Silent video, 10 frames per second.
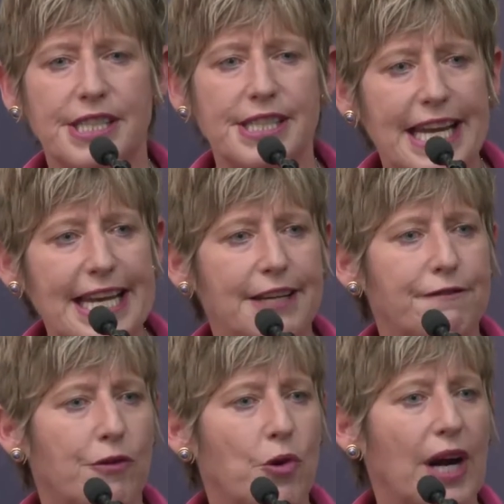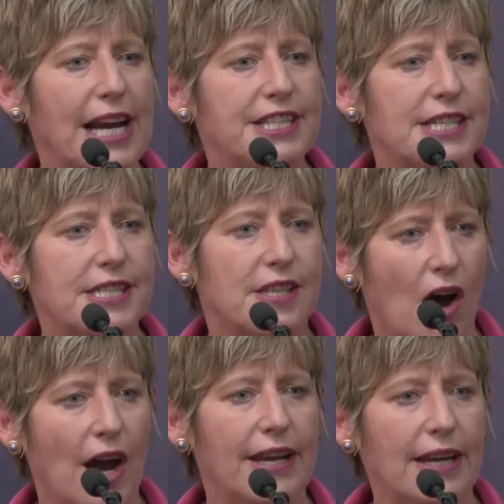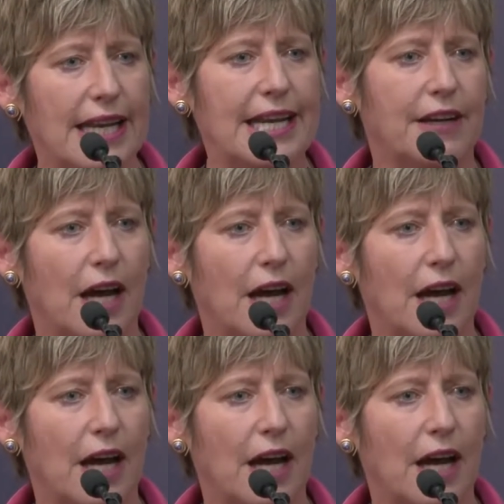need for a design-led